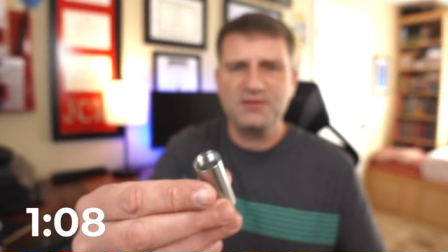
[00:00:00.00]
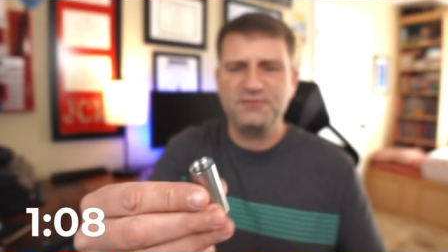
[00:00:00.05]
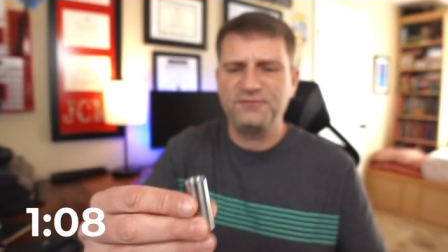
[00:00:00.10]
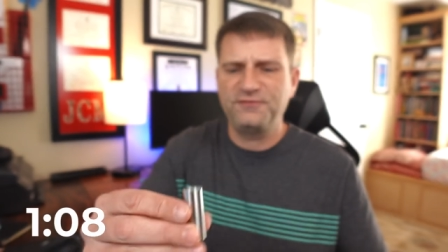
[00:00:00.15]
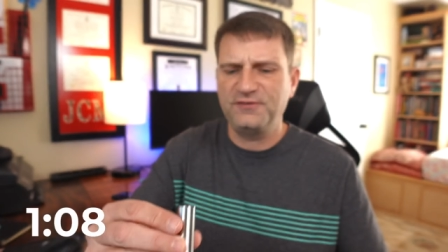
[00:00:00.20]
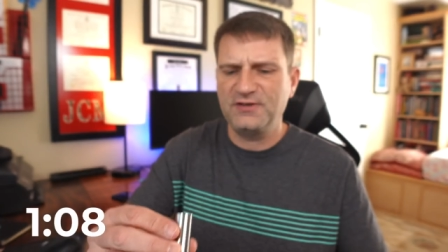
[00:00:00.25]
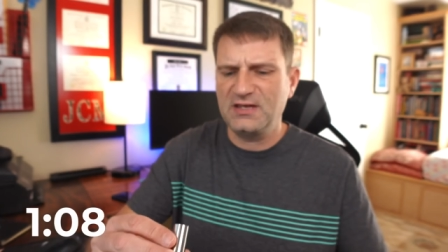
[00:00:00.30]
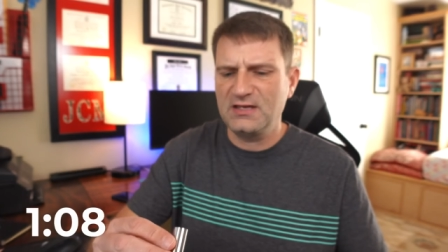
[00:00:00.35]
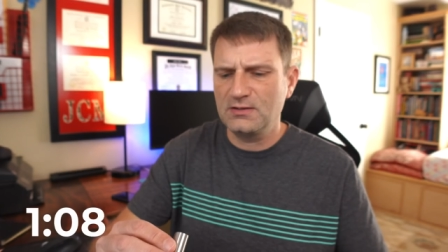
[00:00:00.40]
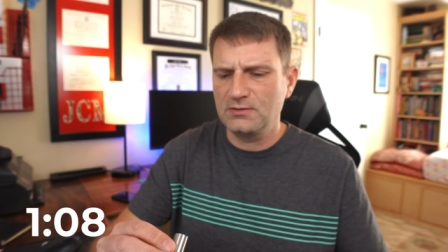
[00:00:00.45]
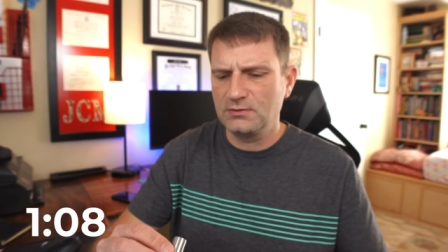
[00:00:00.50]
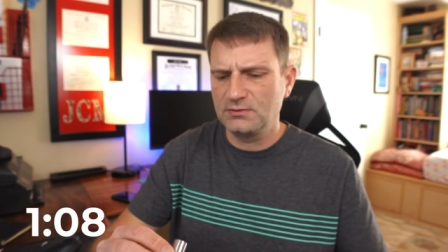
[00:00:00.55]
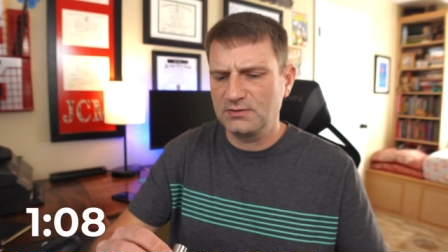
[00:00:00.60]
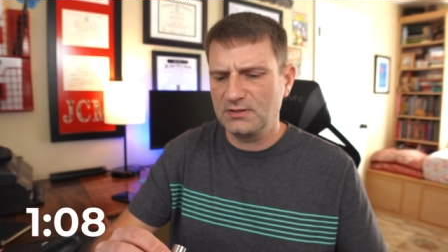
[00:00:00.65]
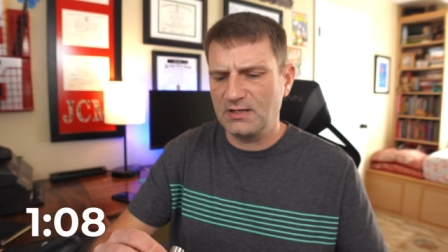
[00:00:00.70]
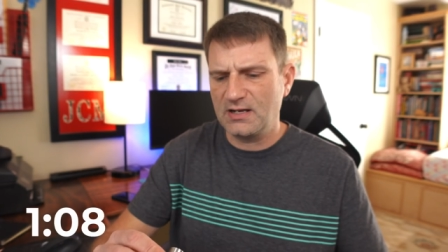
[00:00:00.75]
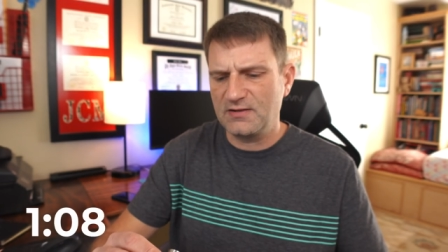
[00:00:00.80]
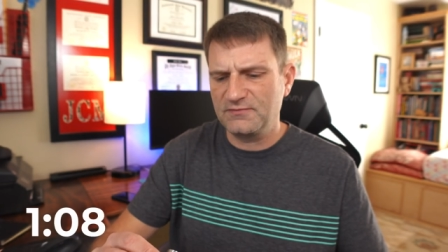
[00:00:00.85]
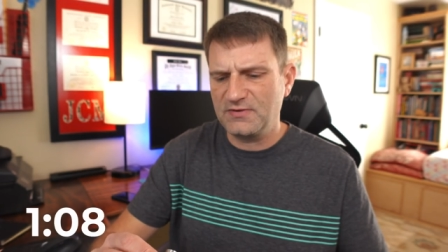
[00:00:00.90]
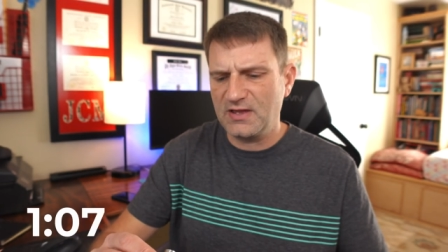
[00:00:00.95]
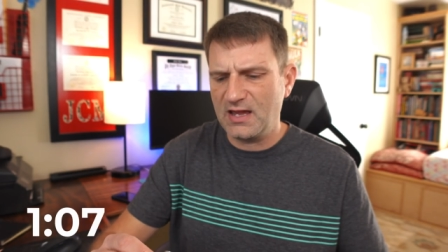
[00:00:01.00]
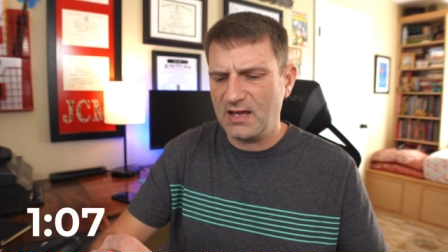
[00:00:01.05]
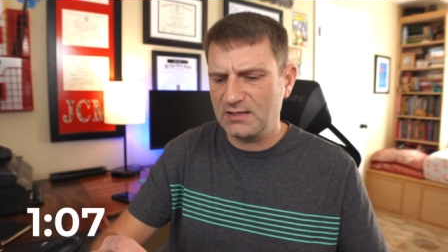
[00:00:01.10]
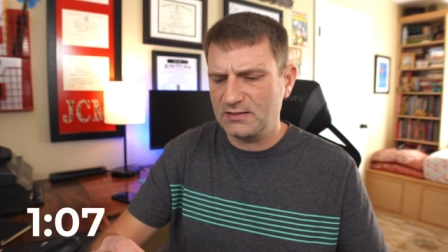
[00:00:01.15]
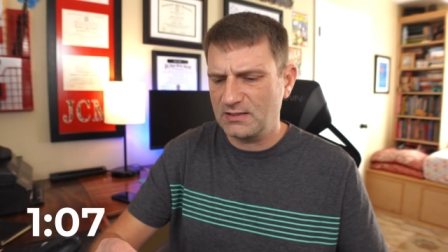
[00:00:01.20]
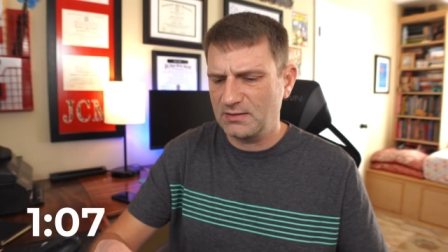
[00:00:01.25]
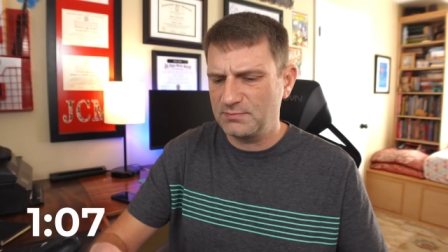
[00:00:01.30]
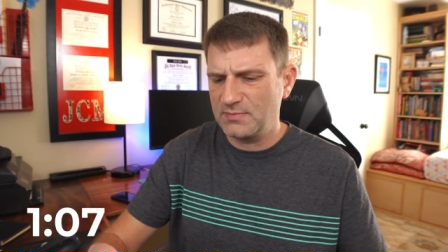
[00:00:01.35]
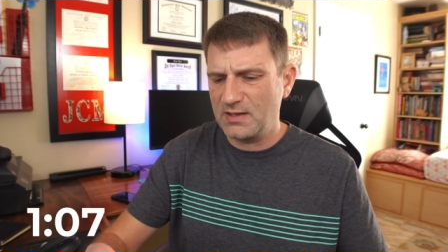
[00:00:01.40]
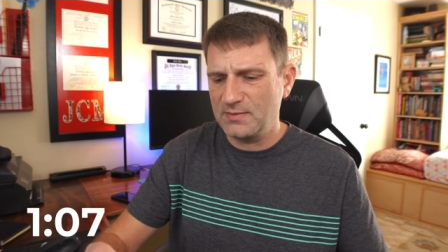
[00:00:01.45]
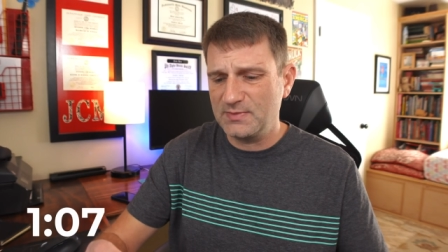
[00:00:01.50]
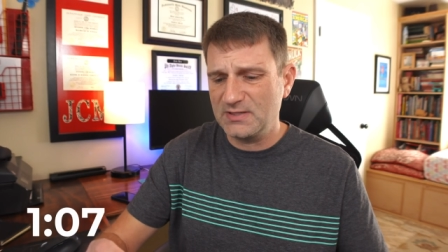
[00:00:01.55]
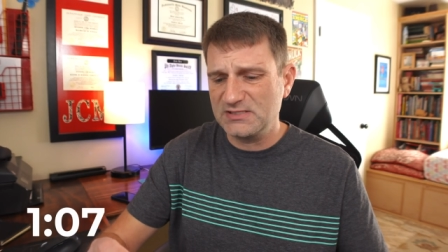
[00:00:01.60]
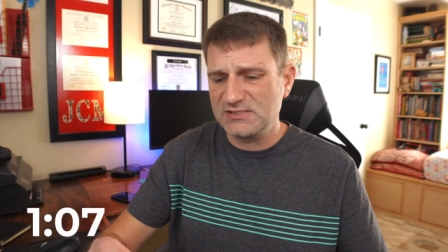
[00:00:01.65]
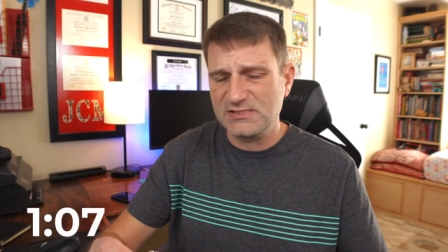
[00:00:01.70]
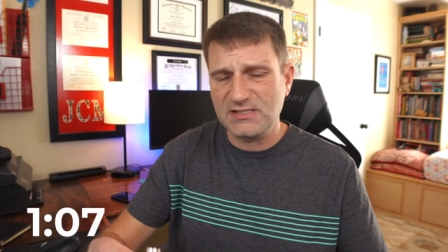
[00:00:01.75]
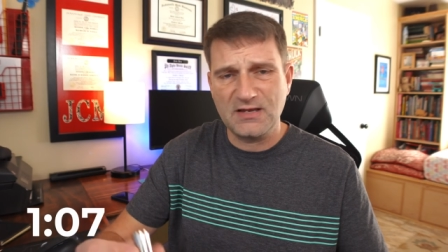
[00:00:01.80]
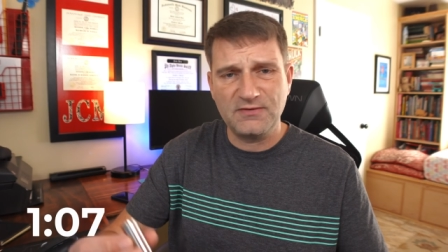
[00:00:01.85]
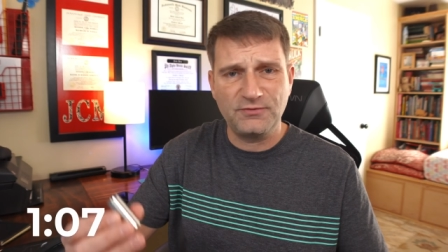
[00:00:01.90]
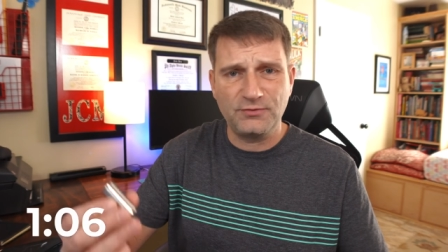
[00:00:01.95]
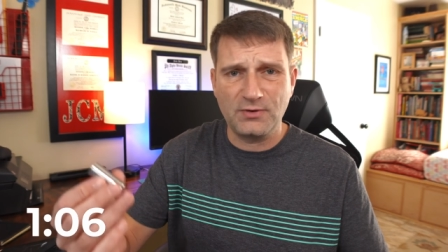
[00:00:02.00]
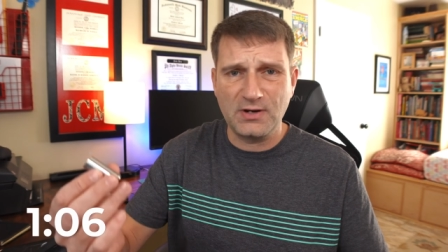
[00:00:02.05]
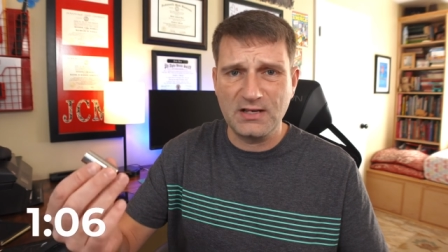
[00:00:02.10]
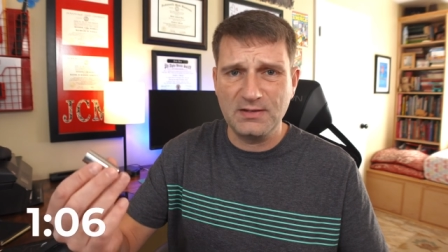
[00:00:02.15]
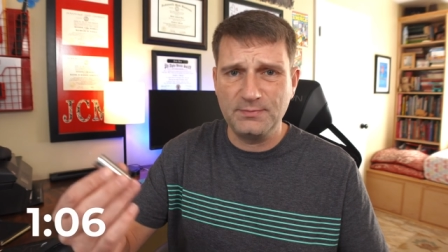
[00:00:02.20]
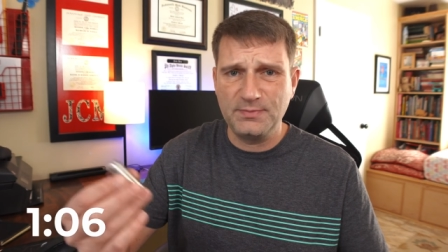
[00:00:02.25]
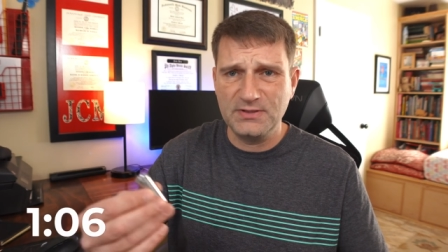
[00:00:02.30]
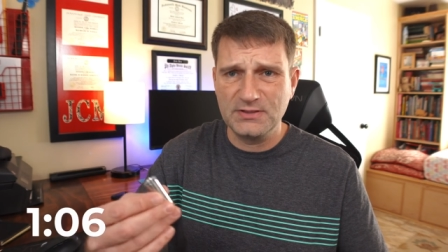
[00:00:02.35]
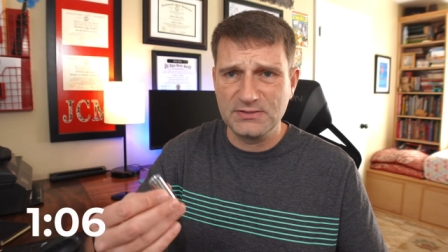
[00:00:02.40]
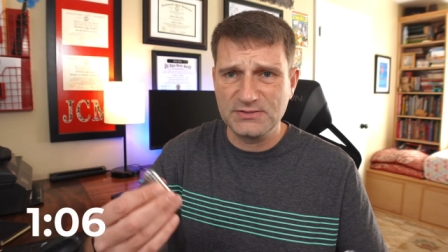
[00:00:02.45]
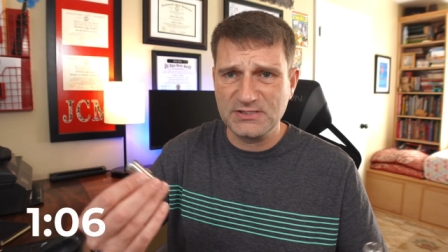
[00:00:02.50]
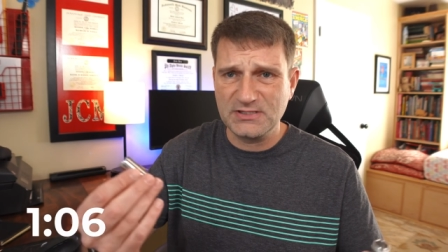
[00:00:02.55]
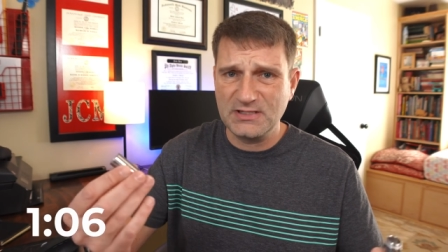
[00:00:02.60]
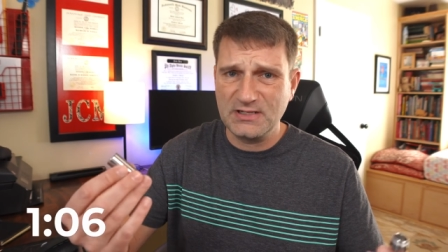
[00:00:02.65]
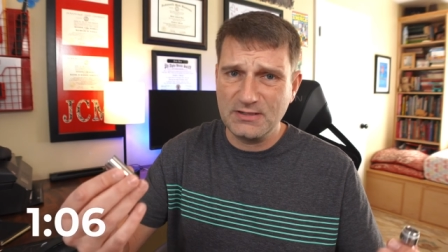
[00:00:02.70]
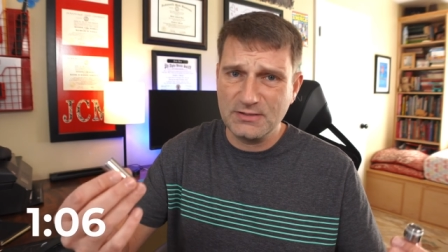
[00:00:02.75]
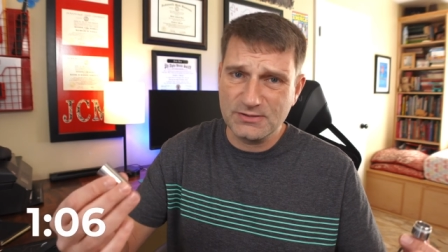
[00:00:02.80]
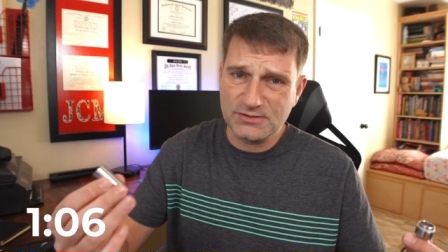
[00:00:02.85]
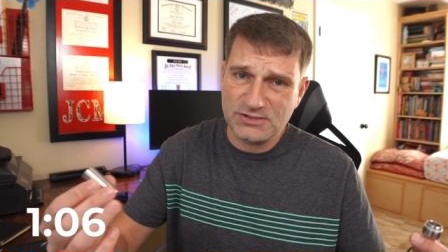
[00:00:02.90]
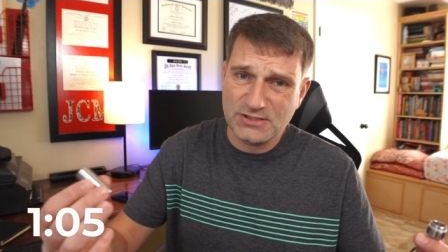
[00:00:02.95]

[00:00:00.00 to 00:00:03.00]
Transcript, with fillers: filled and I've got uh, maybe seven or eight pills in here.